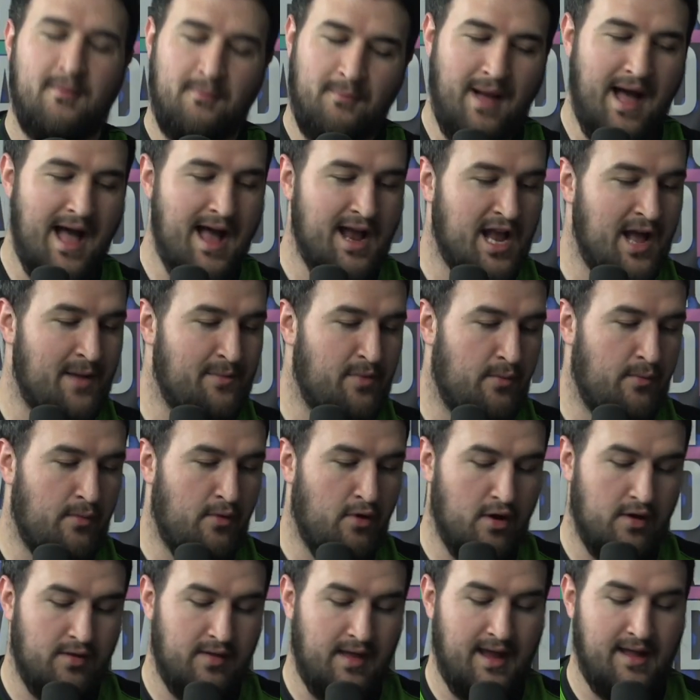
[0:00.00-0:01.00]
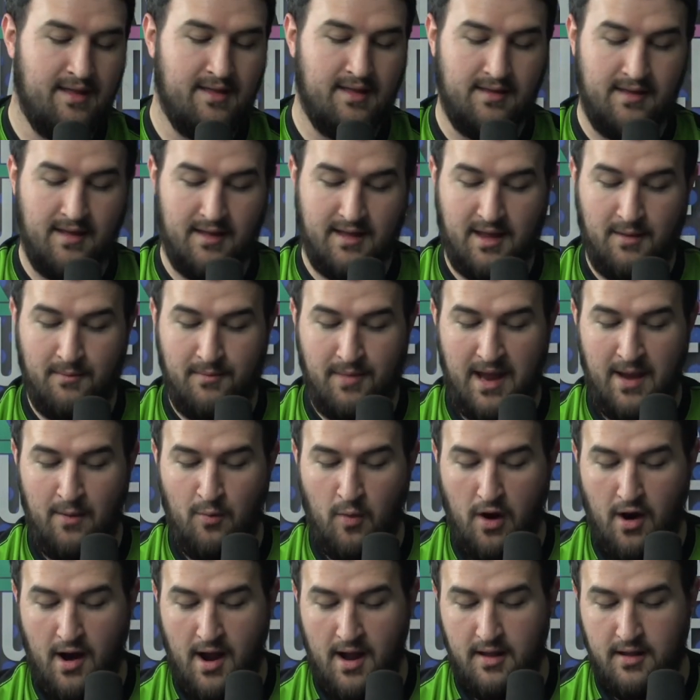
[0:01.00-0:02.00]
Buy a couple more of these, and this can be
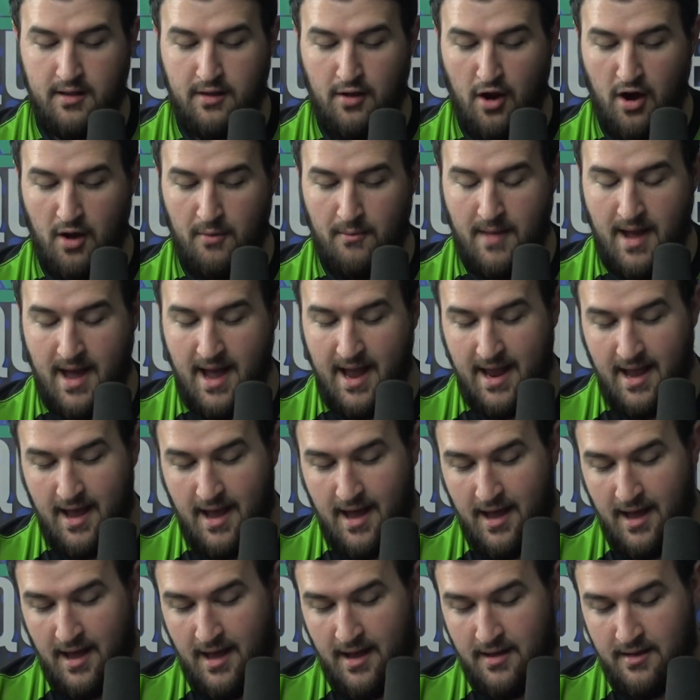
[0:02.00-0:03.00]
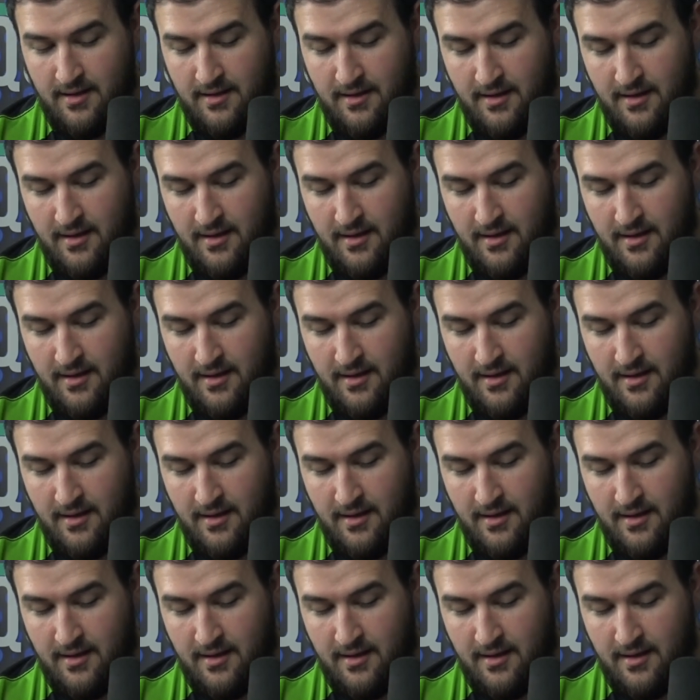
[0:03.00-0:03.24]
where I start my...